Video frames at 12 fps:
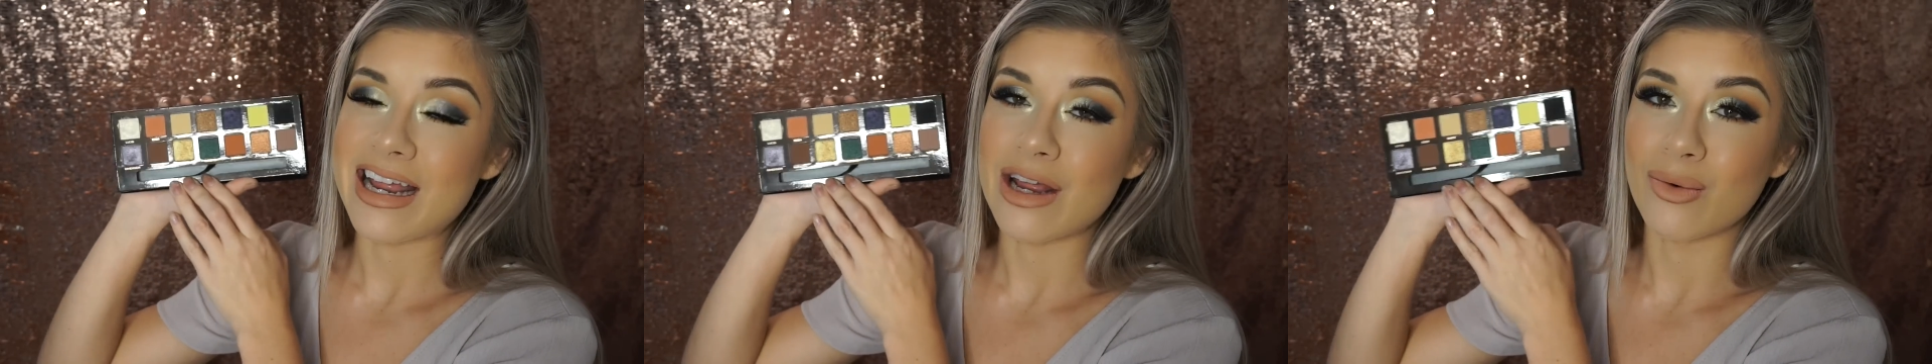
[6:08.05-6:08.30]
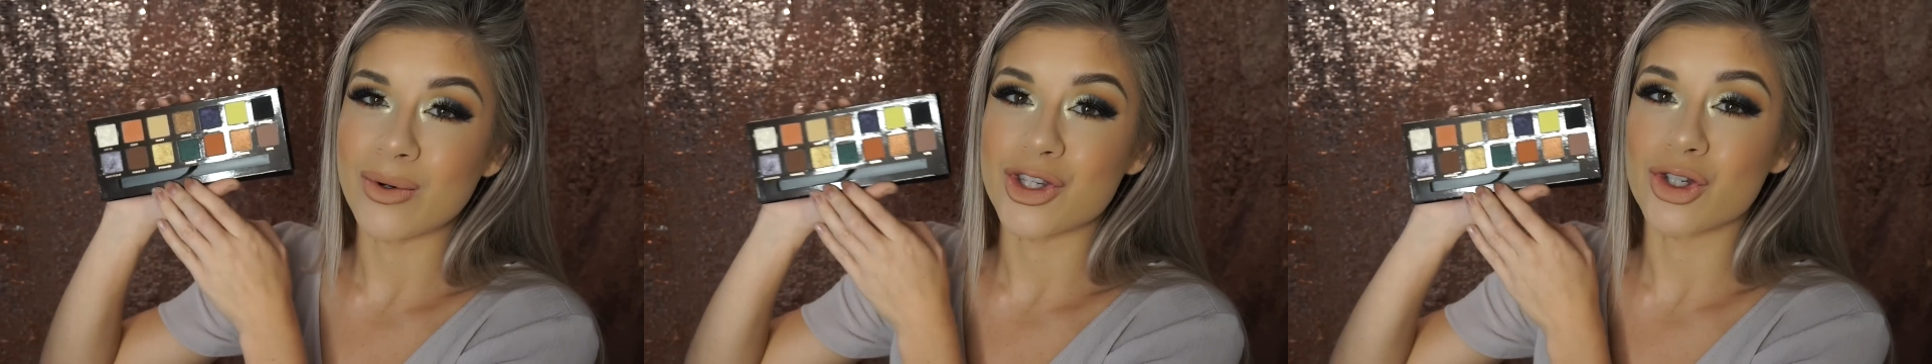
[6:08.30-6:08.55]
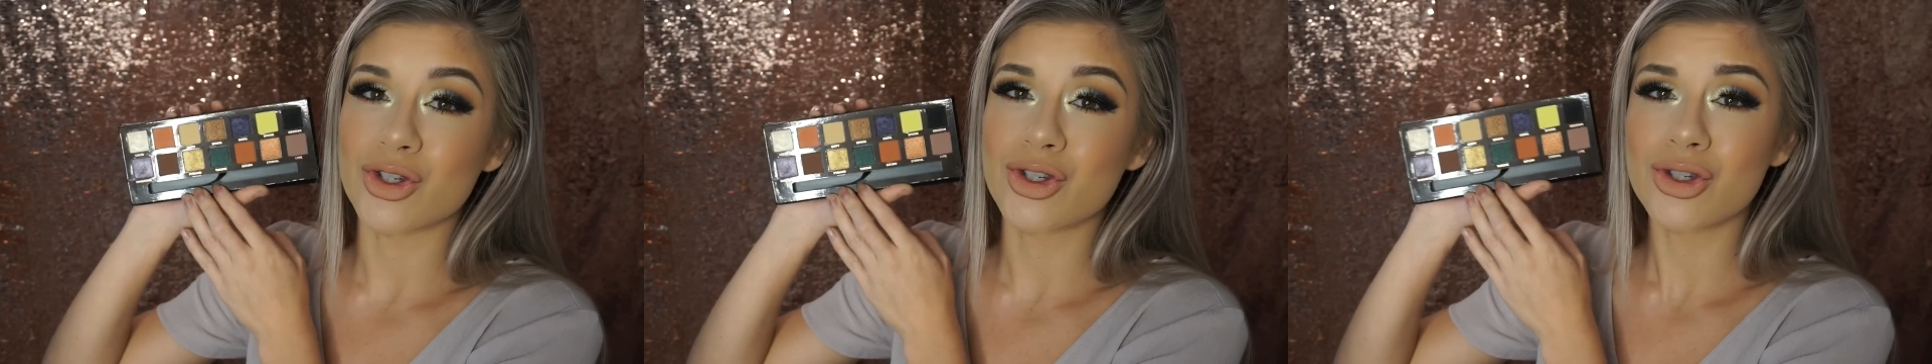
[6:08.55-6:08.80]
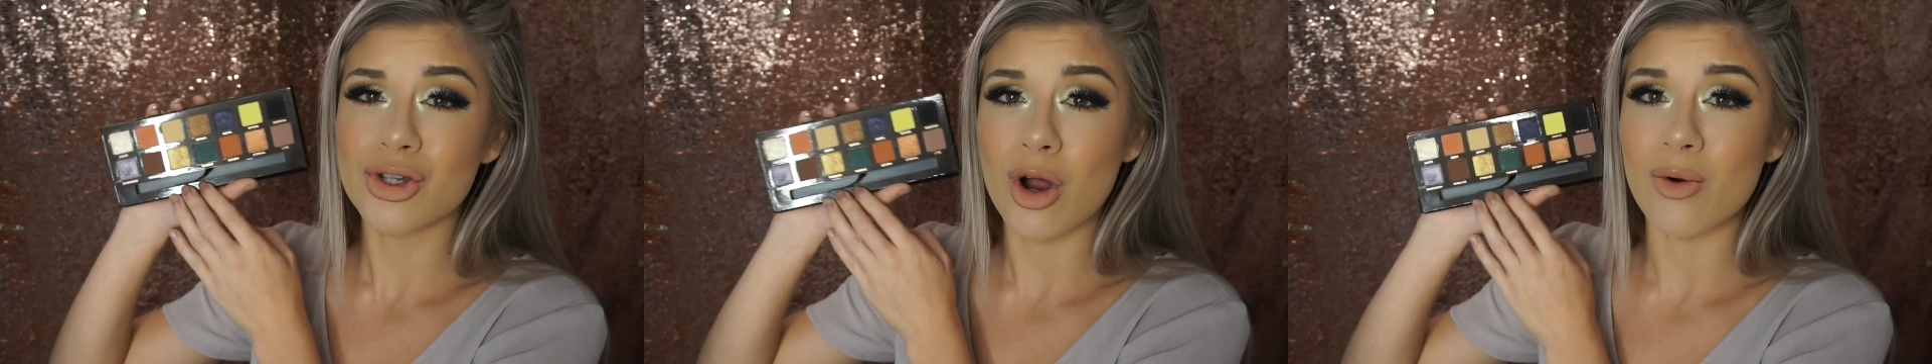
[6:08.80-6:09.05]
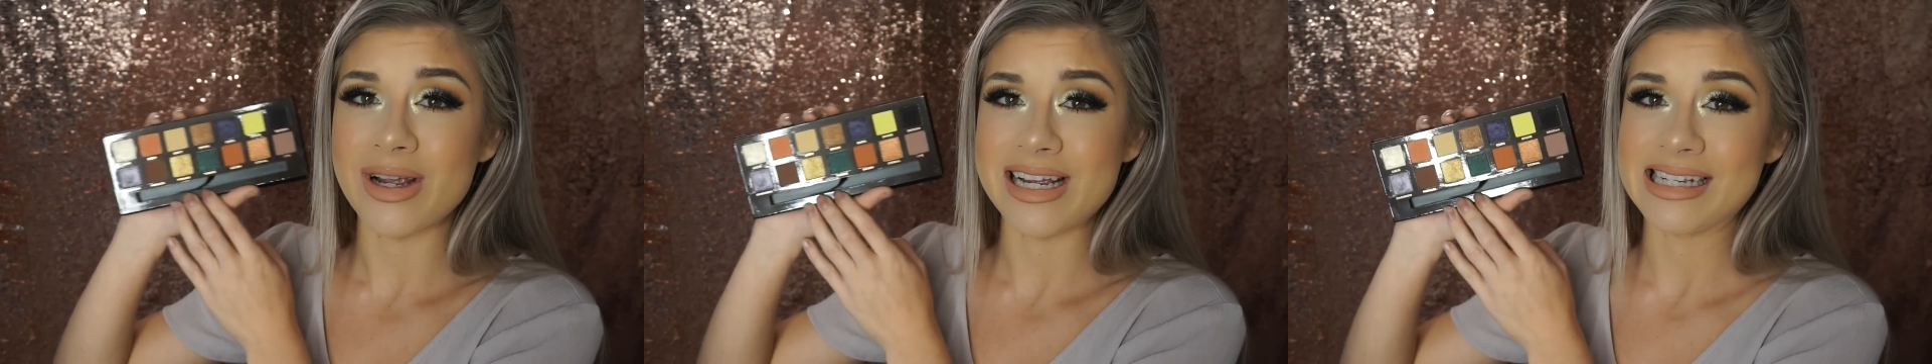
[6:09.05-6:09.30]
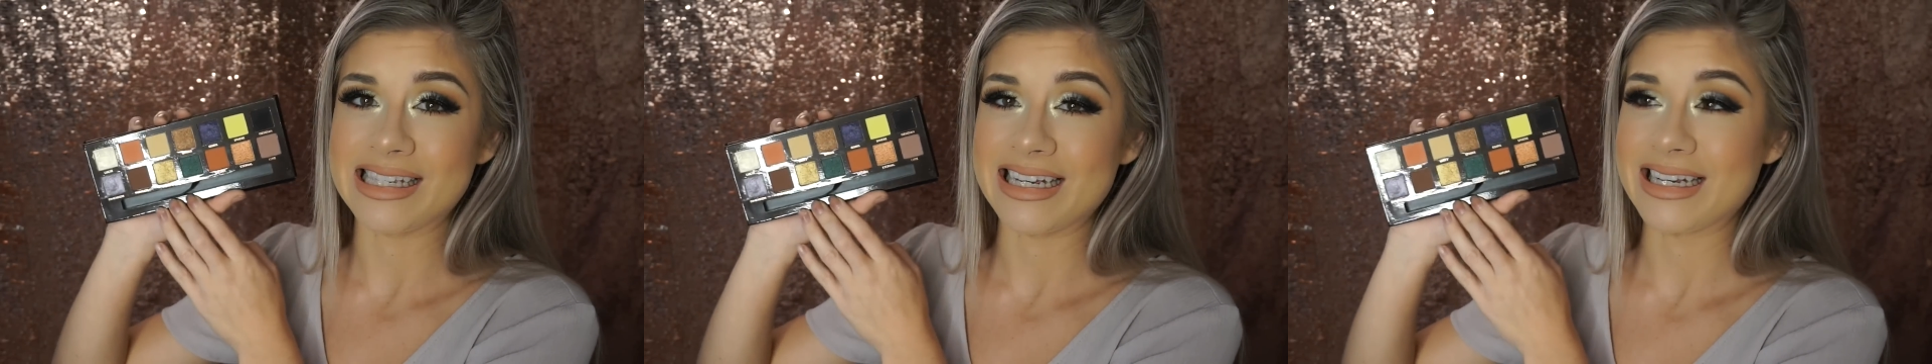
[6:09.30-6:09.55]
it was so
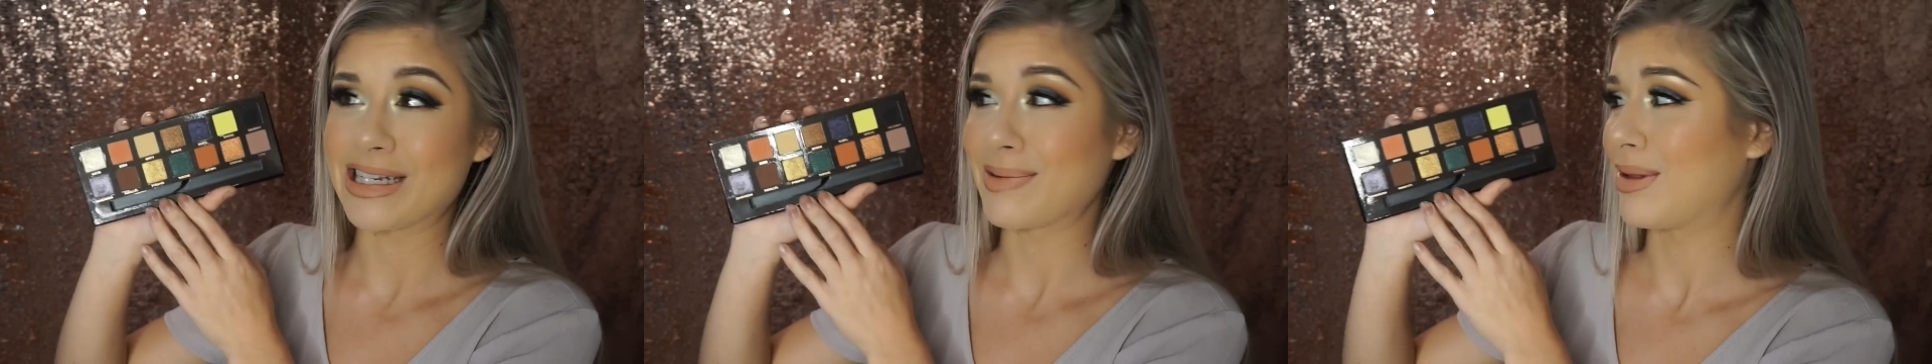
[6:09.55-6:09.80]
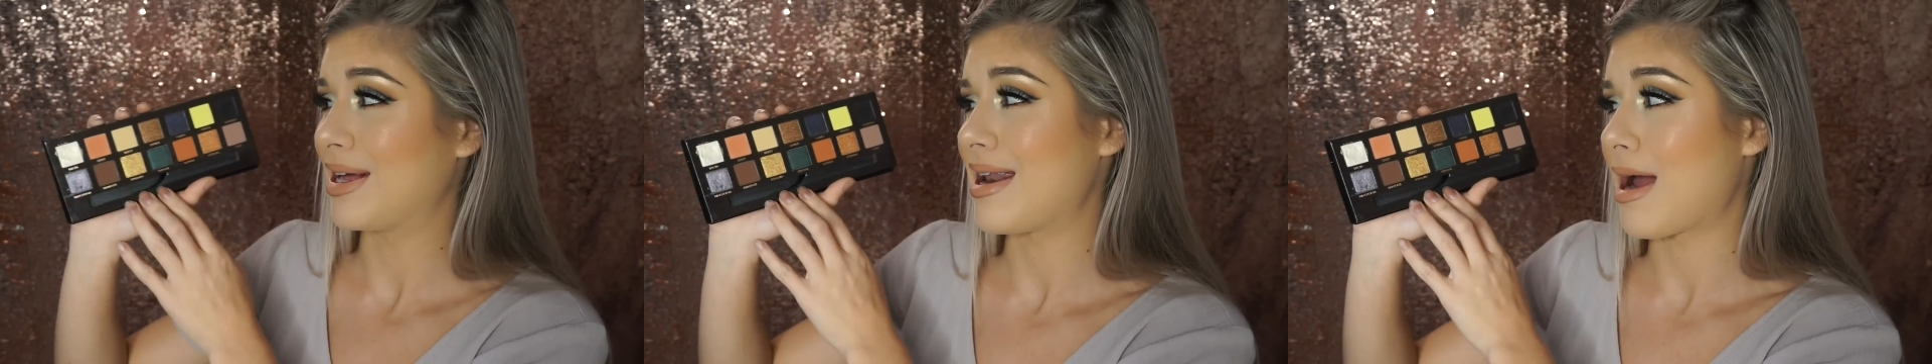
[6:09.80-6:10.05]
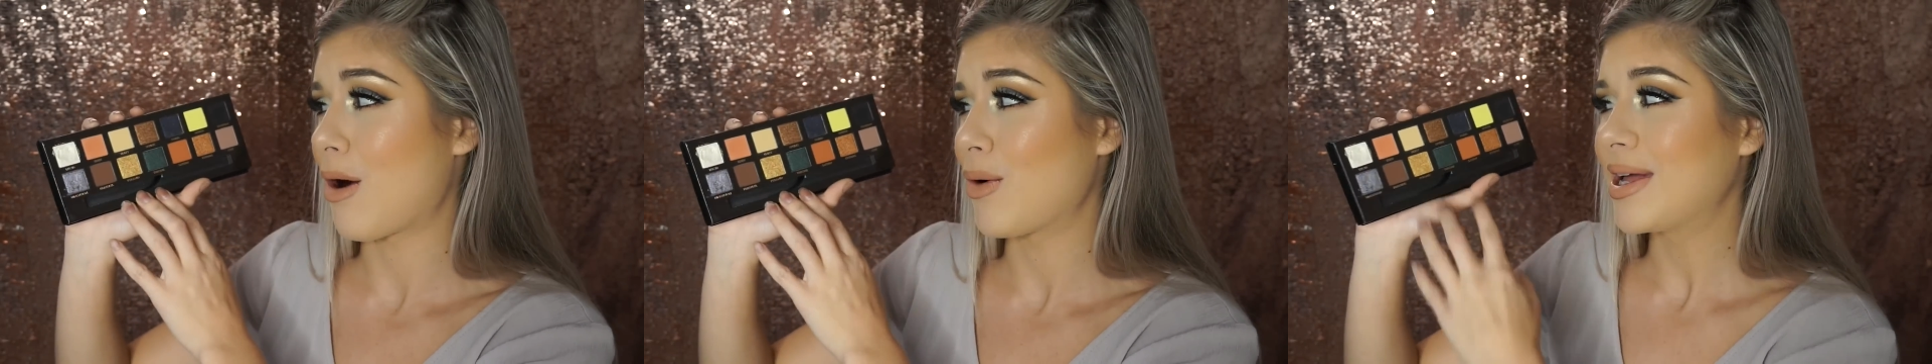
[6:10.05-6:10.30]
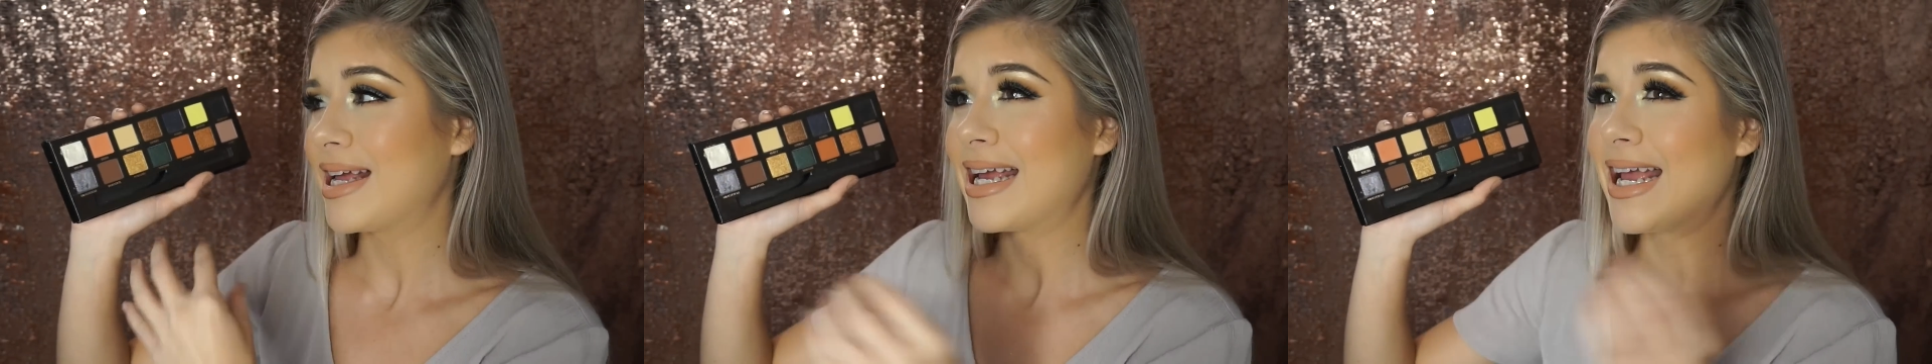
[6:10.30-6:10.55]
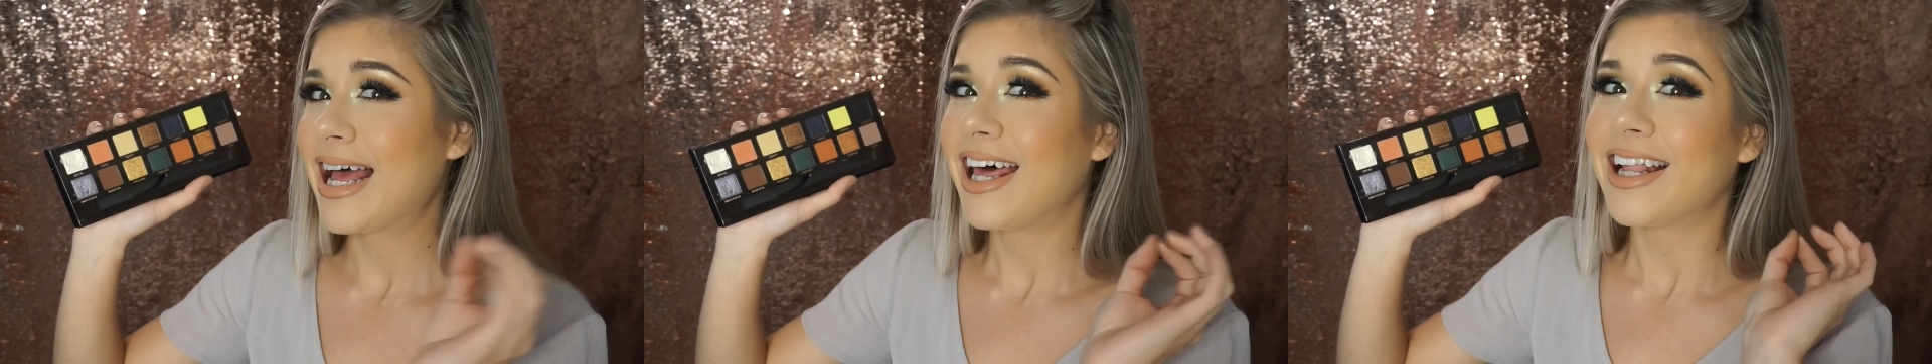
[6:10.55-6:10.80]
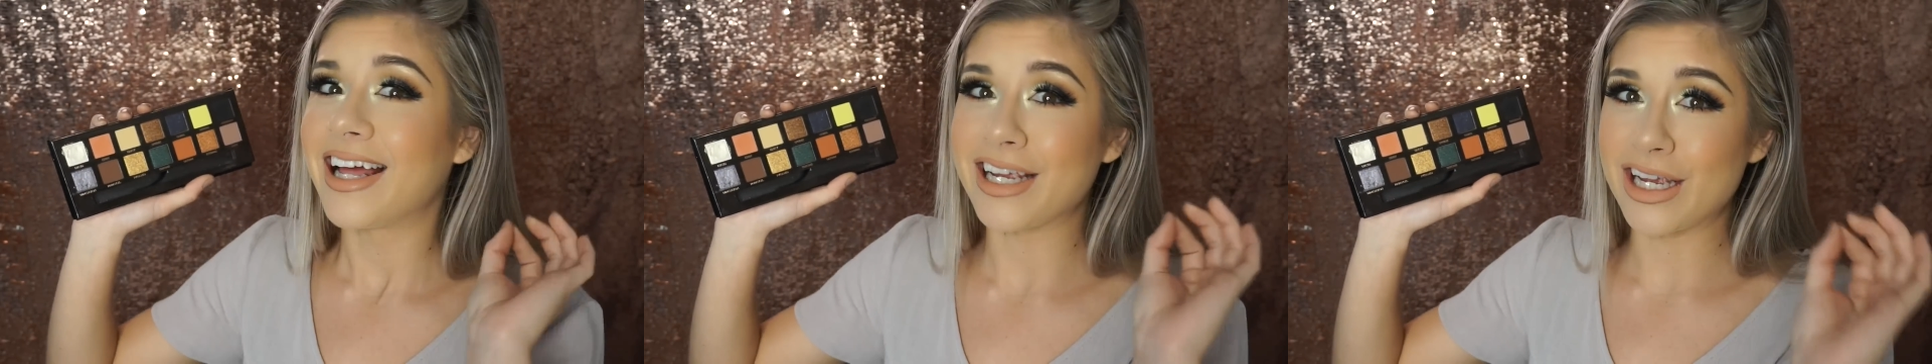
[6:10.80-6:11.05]
easy to blend out.
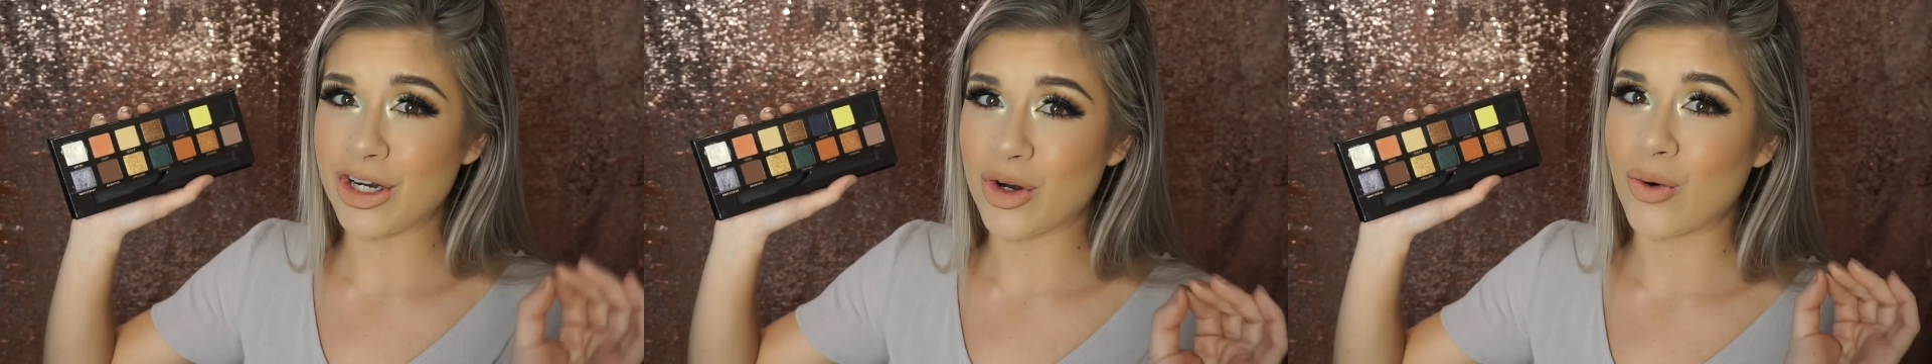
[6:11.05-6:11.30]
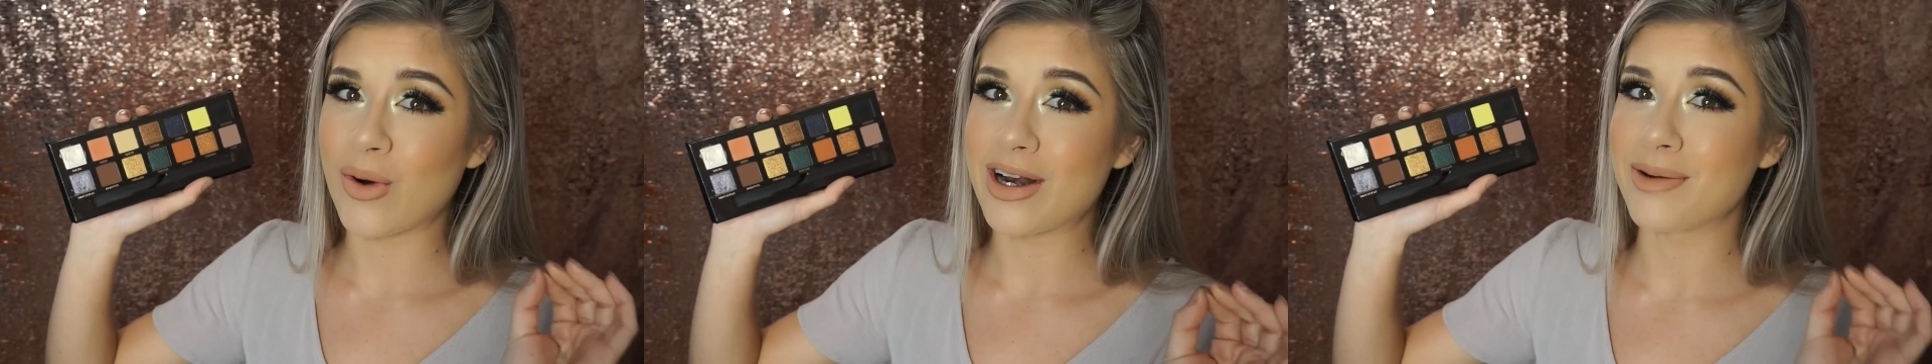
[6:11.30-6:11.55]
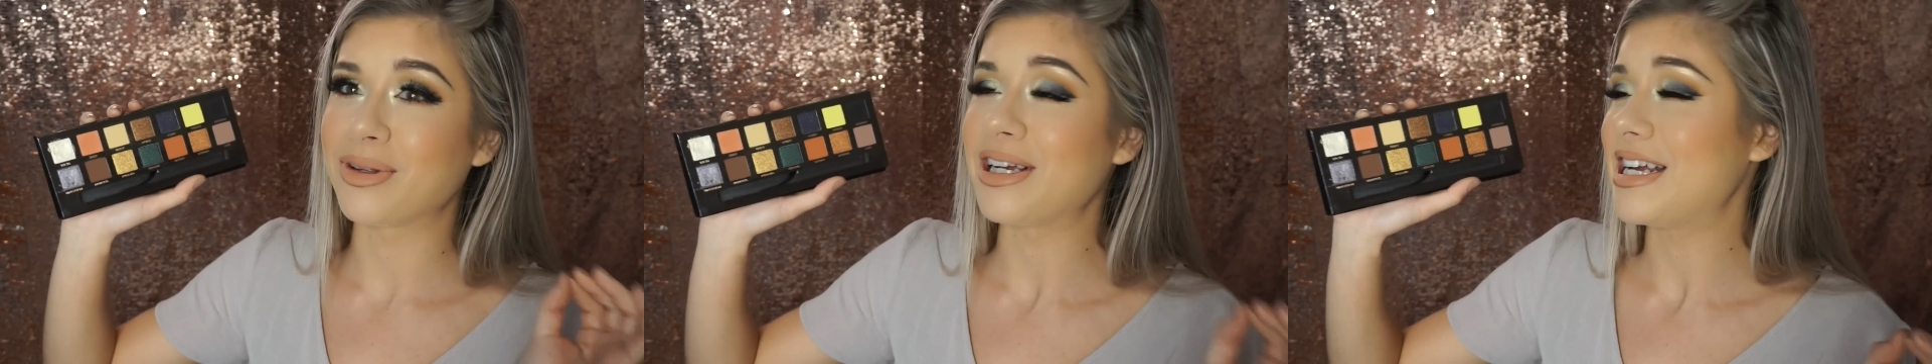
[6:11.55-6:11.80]
Like incredibly